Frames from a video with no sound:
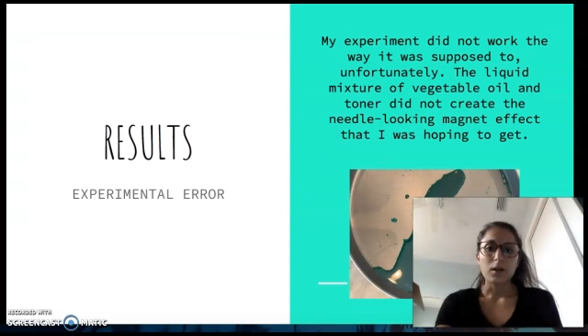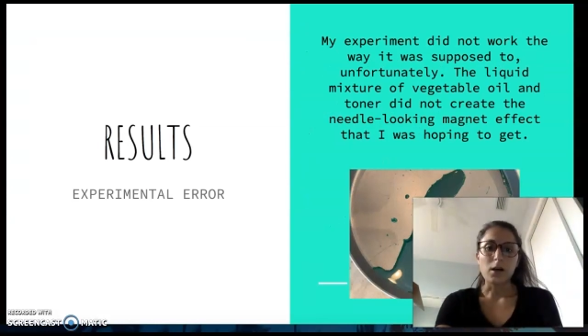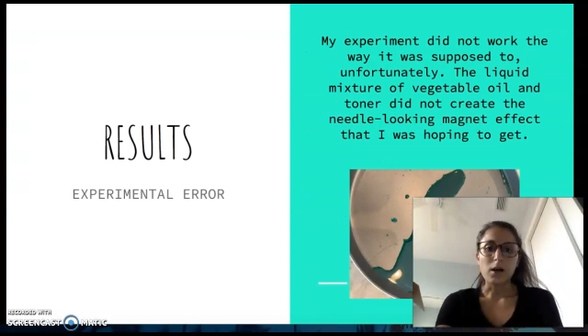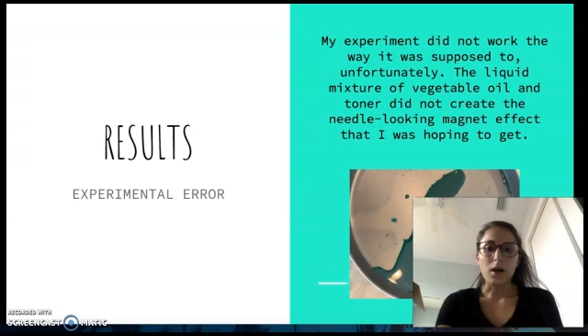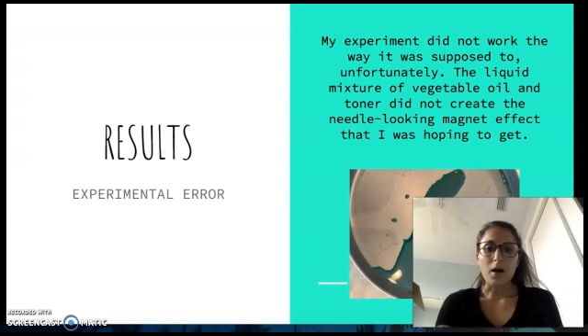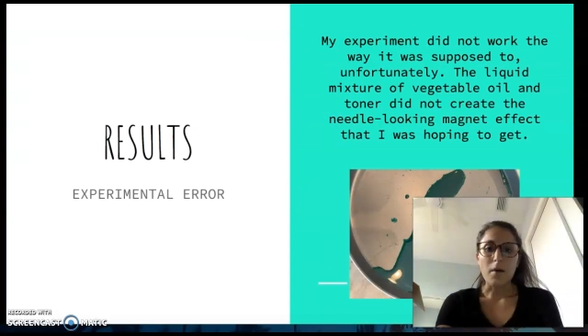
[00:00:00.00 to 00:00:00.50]

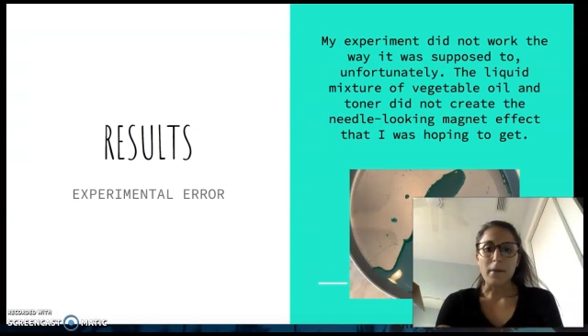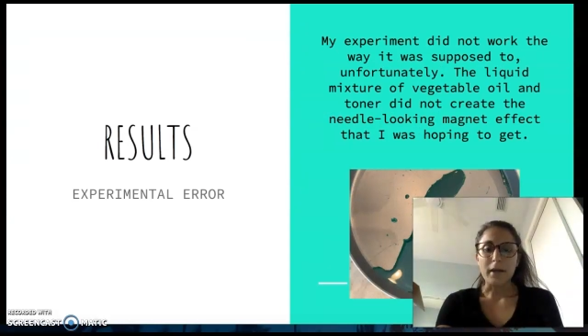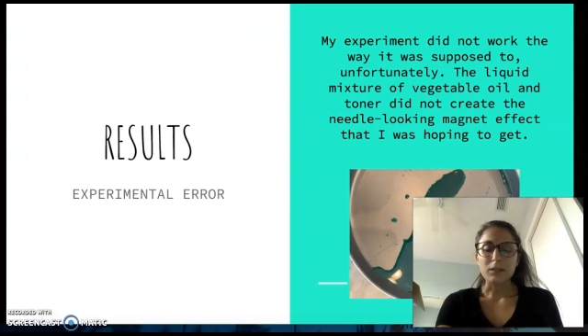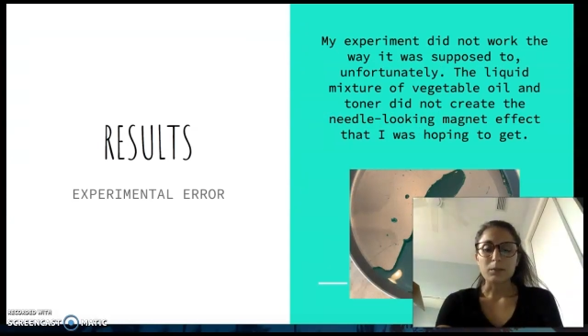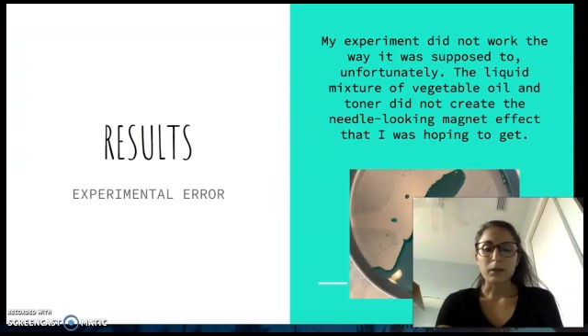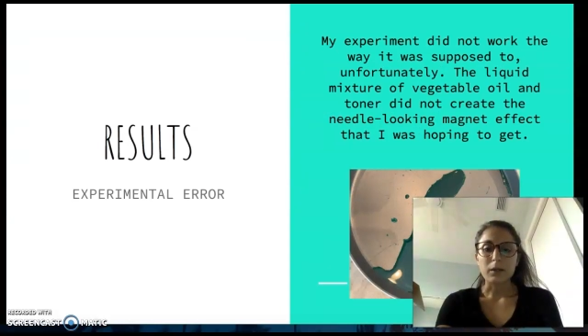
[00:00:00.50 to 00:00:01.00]
My
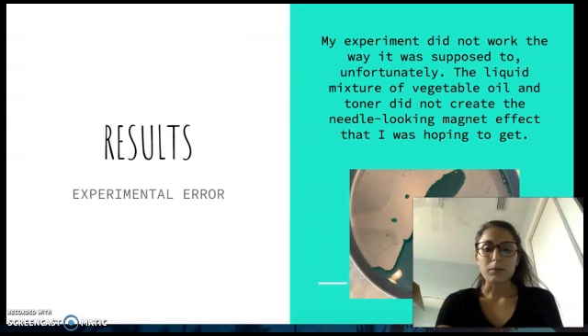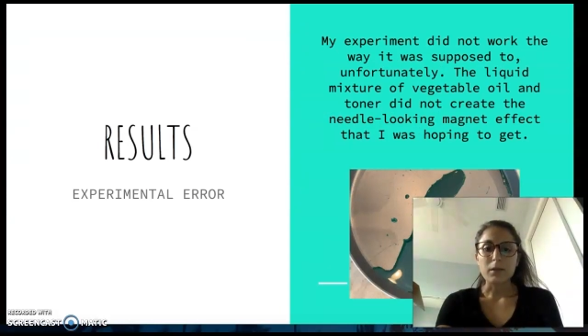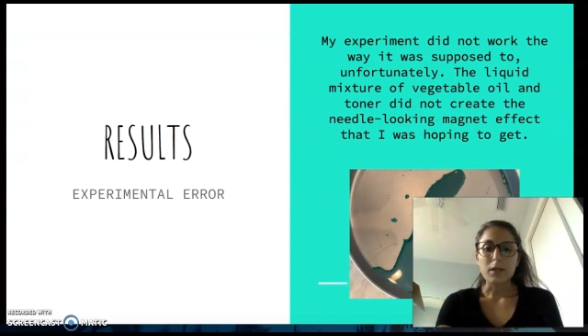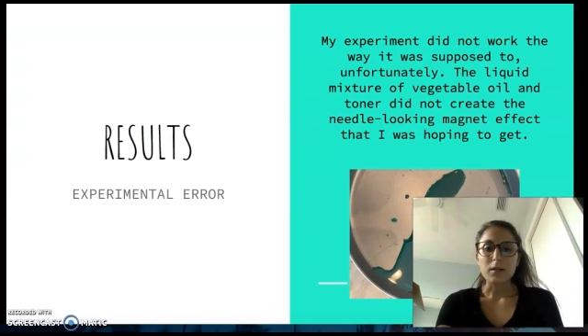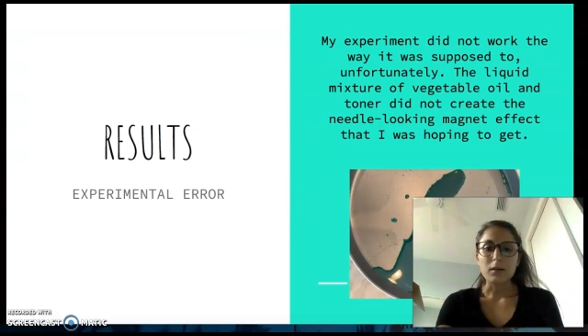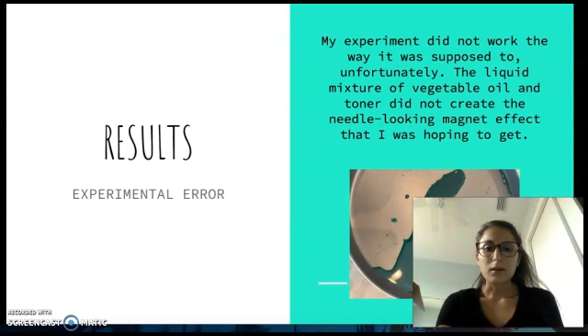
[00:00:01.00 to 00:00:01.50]

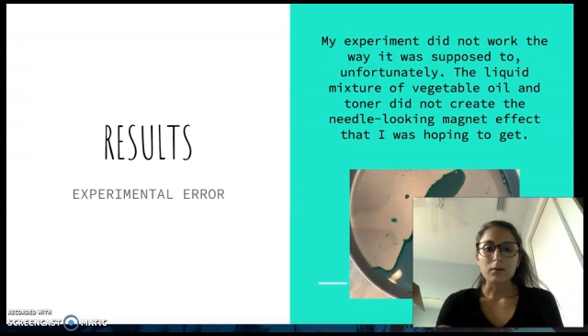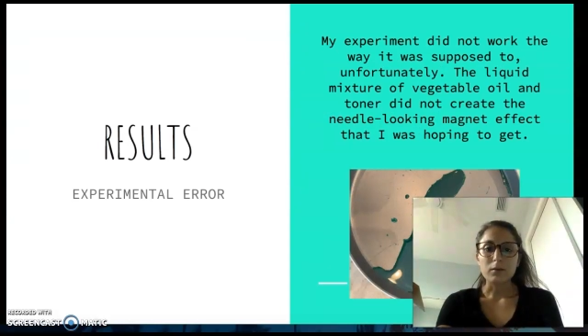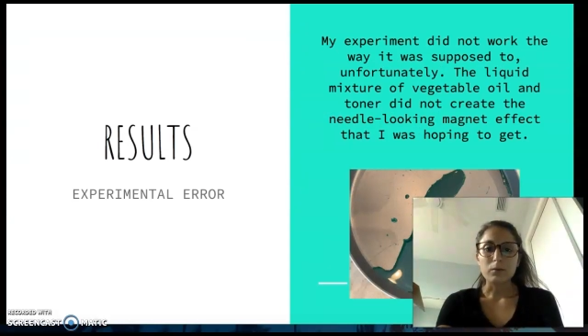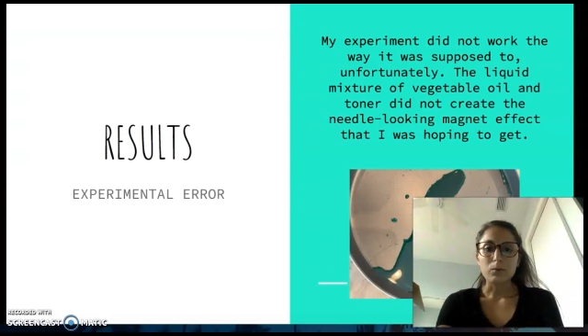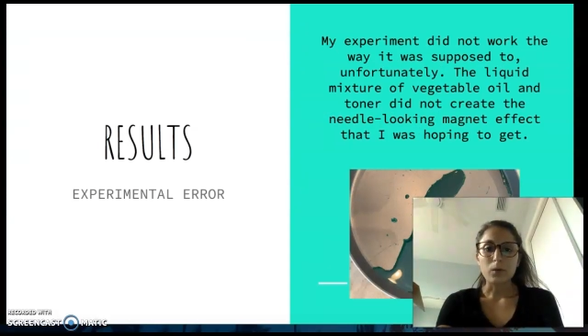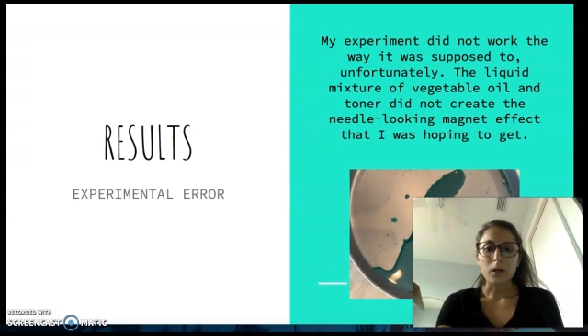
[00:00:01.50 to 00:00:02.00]
experiment
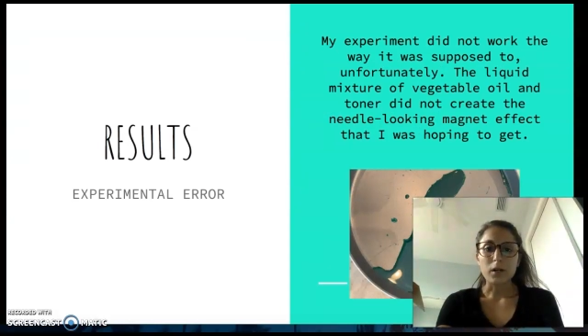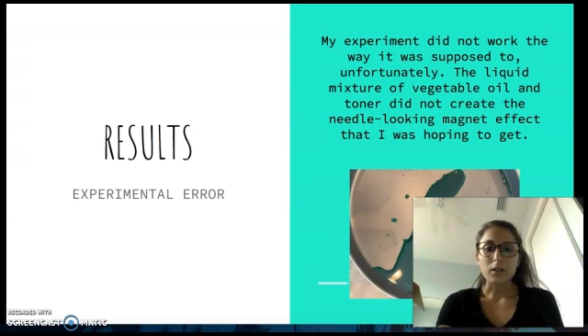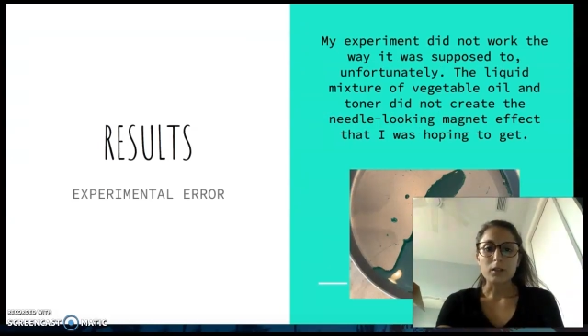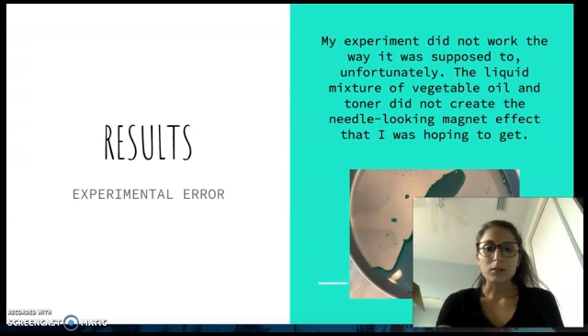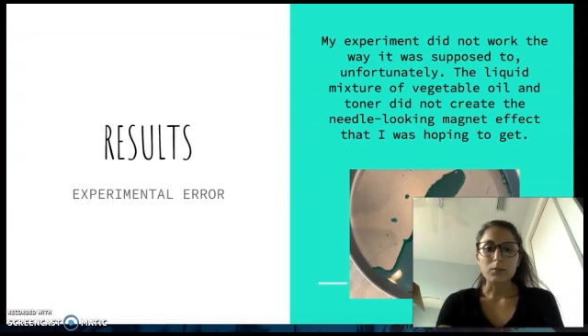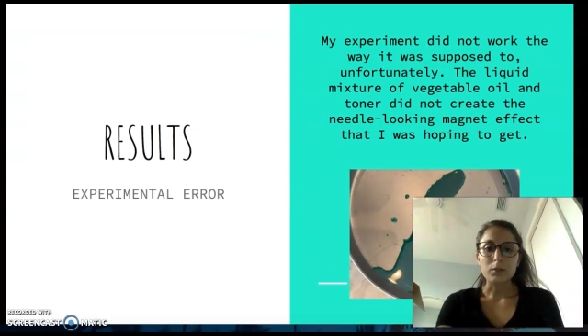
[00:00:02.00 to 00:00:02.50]

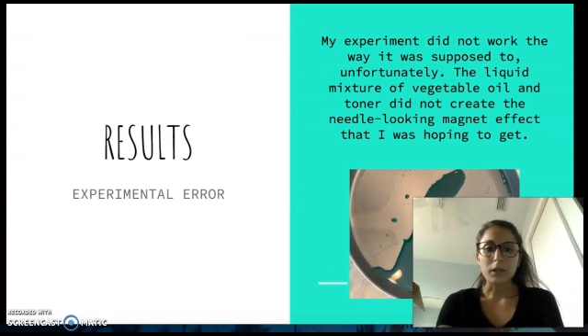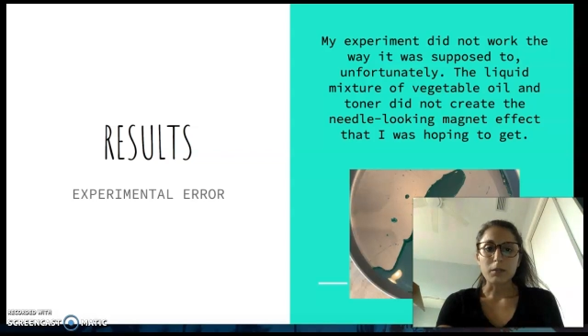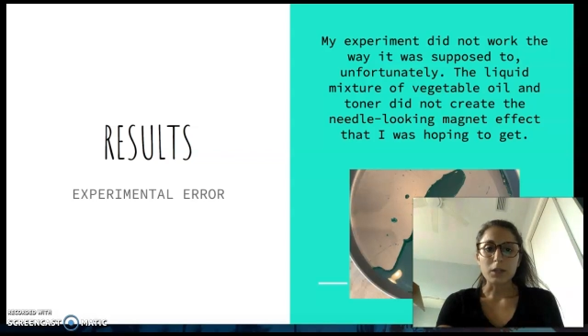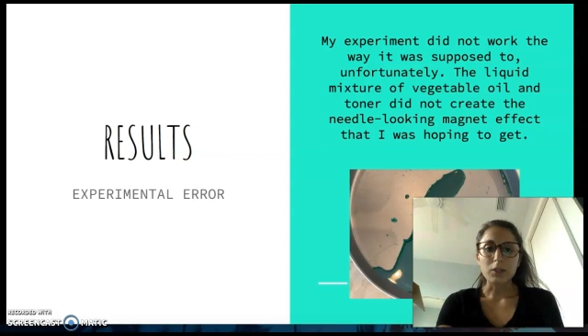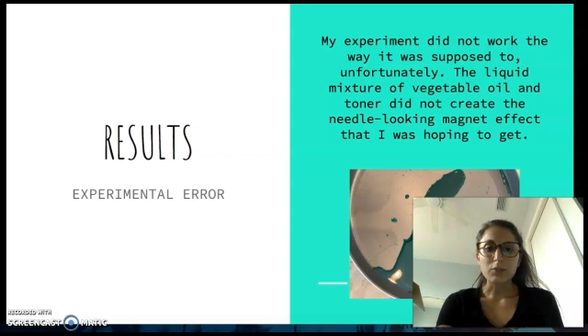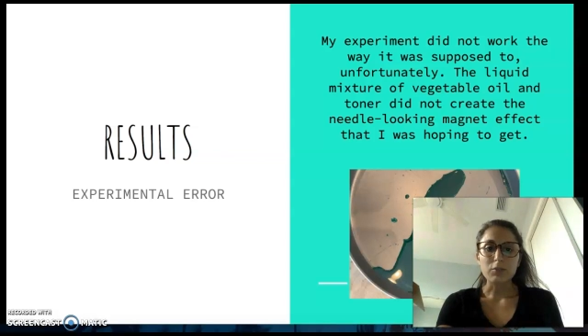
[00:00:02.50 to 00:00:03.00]
was pretty
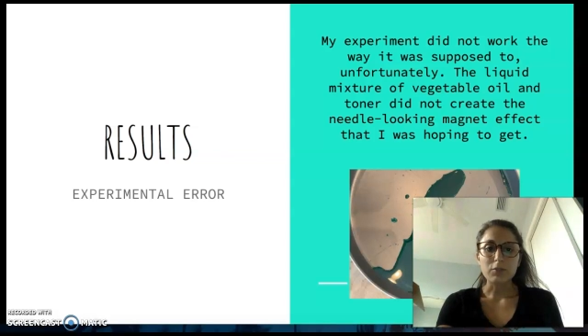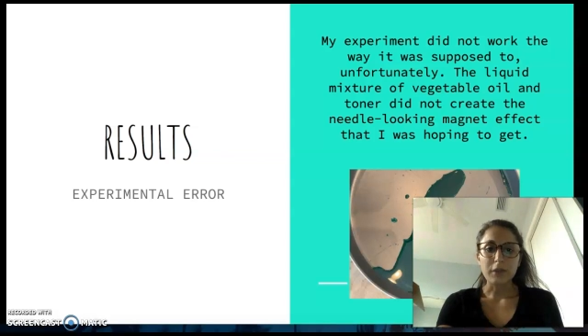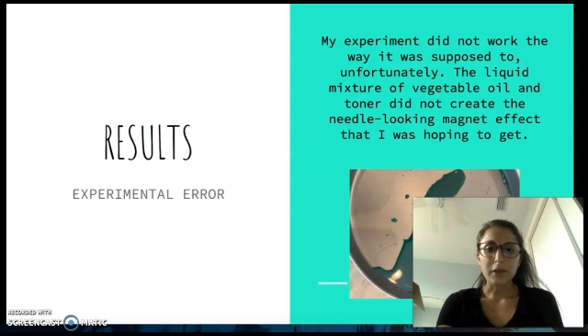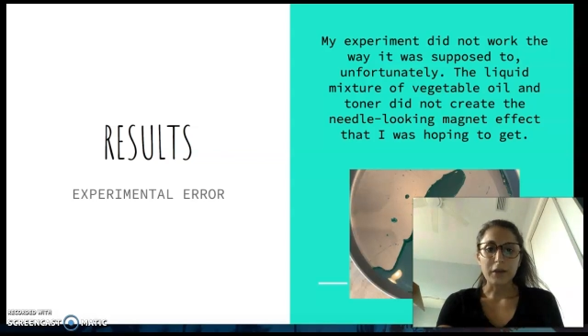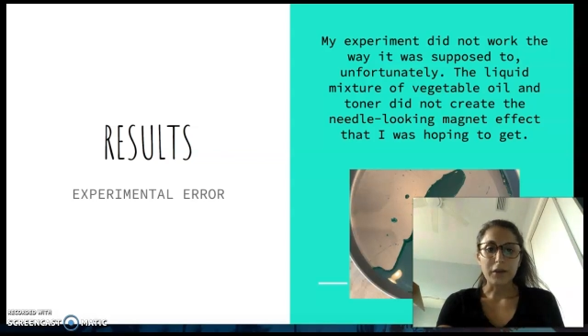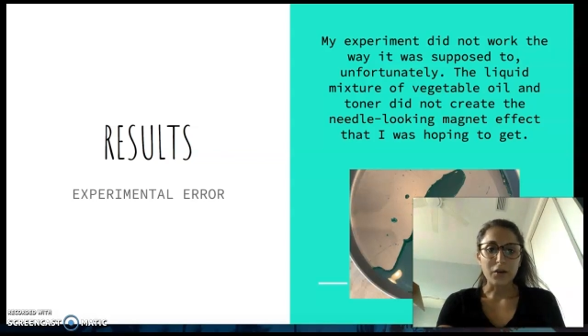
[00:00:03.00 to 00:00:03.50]
much a
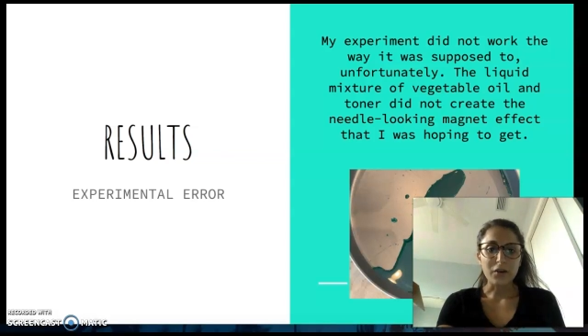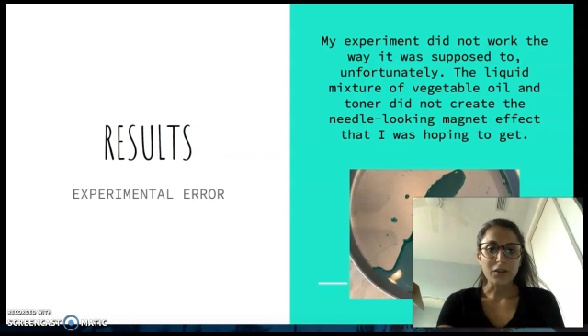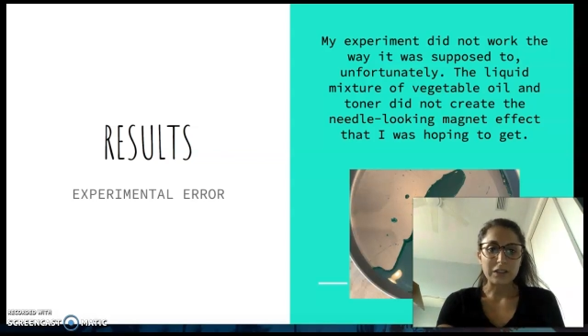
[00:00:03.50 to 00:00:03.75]
fail.